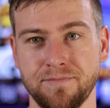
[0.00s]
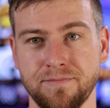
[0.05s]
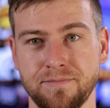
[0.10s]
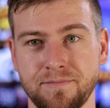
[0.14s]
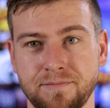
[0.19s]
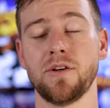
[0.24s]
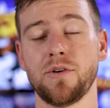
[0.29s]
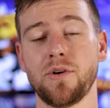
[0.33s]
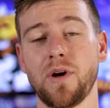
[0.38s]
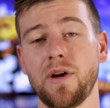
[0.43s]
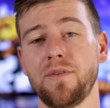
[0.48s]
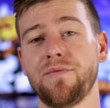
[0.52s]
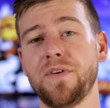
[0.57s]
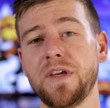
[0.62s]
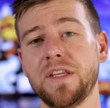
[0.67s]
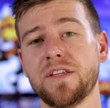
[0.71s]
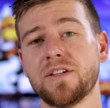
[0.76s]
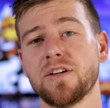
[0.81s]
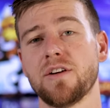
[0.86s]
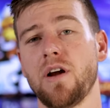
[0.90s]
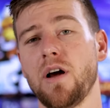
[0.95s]
Another great
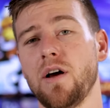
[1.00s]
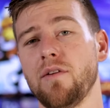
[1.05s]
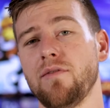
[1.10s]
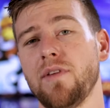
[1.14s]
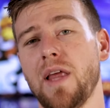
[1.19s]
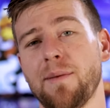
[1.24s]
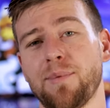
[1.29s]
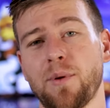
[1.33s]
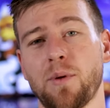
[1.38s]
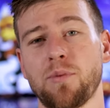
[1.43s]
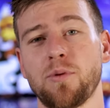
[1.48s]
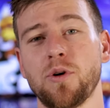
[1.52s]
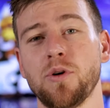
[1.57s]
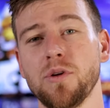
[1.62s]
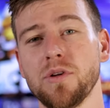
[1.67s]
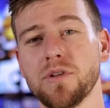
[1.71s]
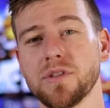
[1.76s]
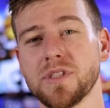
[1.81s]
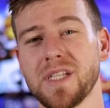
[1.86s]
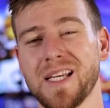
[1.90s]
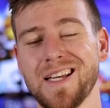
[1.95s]
feature of laptop
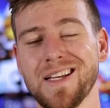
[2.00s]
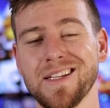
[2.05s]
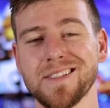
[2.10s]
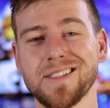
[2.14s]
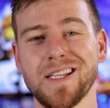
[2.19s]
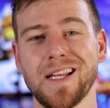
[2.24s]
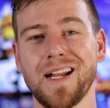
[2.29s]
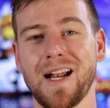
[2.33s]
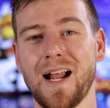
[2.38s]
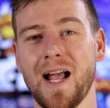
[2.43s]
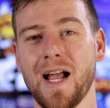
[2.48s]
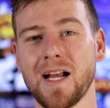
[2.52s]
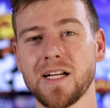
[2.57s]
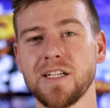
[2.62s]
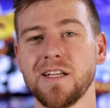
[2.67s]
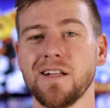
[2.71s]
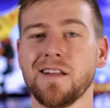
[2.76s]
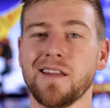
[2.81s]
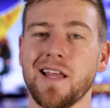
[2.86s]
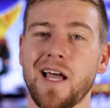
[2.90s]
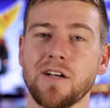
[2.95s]
coolers is that it
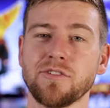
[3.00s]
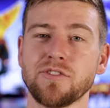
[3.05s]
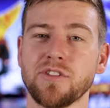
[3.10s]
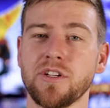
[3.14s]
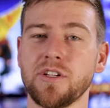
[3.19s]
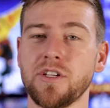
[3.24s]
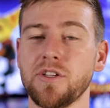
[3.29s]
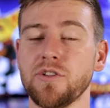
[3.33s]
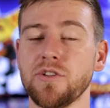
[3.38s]
actually allows you to